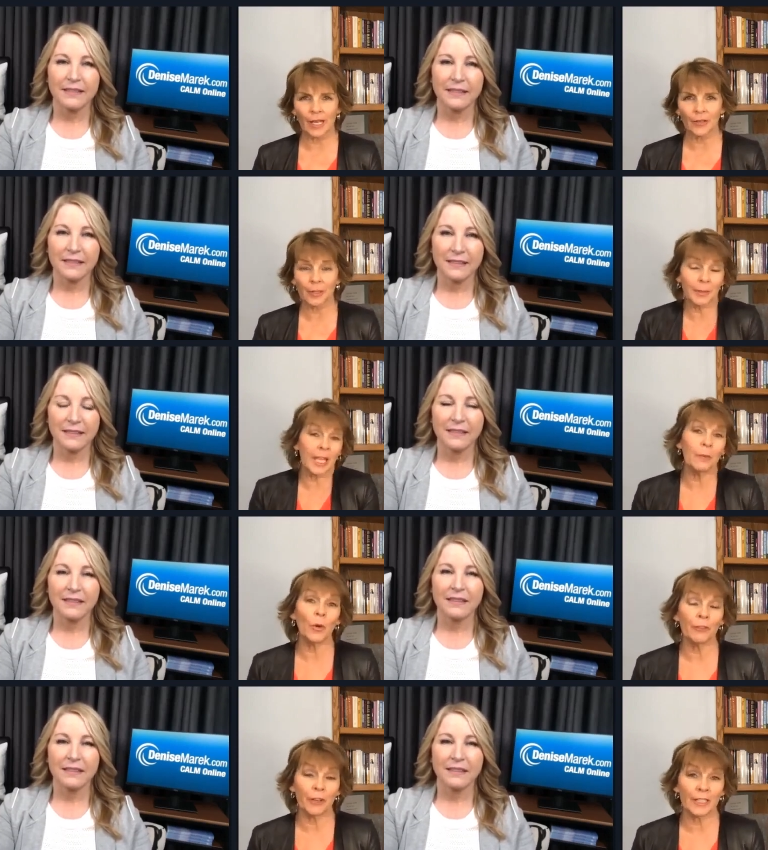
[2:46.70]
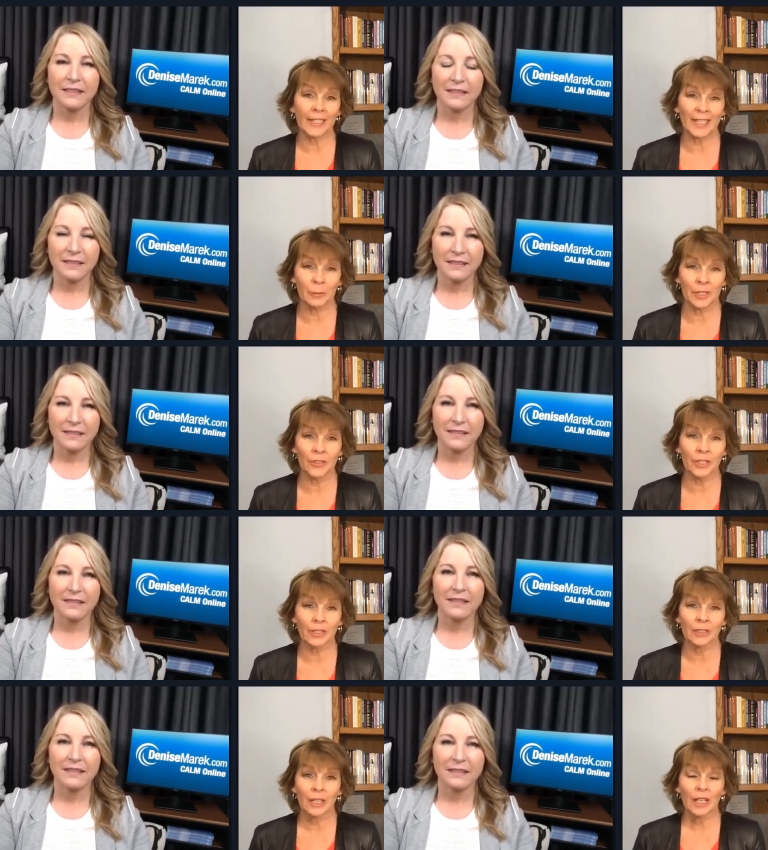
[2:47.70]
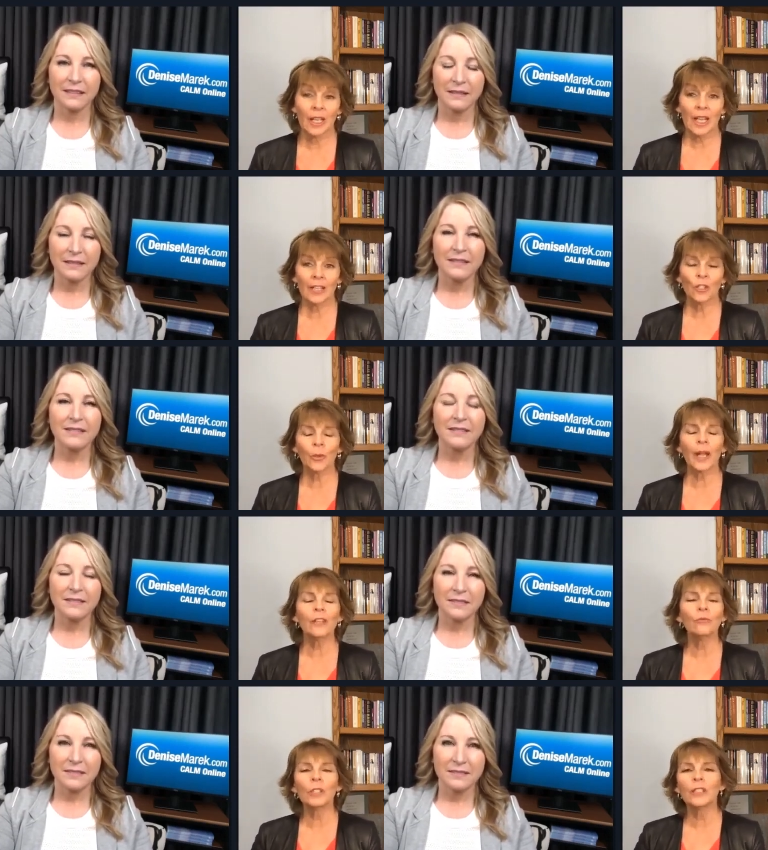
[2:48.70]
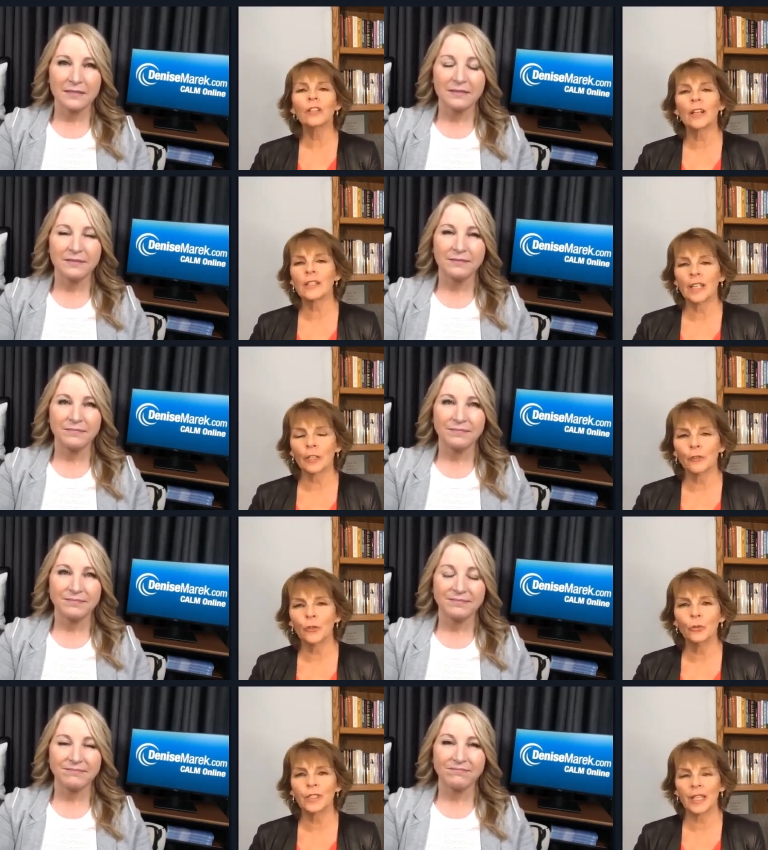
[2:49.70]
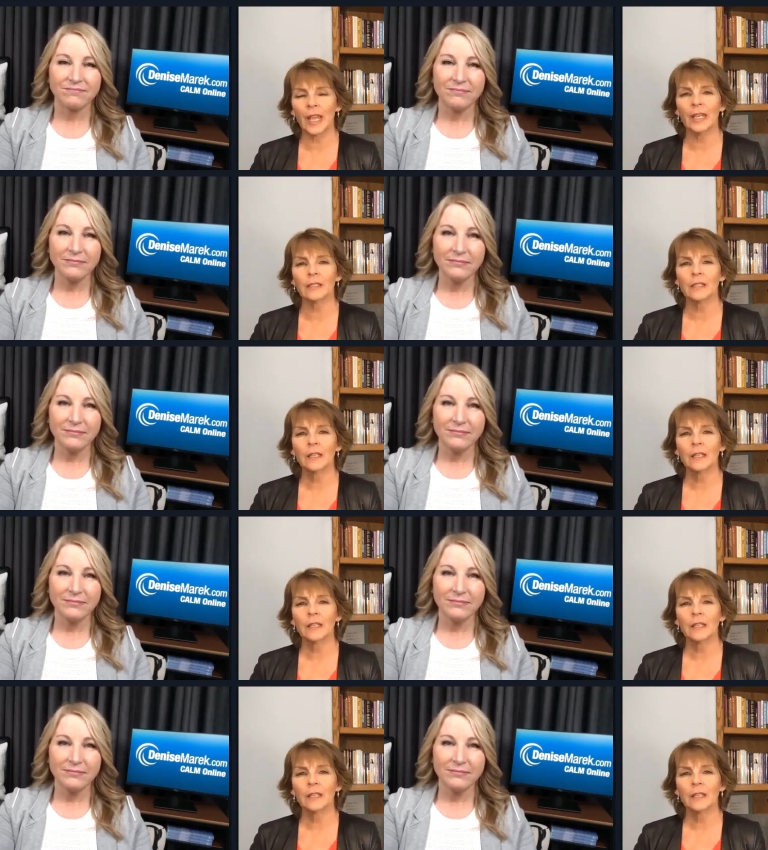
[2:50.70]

Speaker 1: else. I became, quite frankly, a chameleon. And so, and I really lost sight of who was Cate.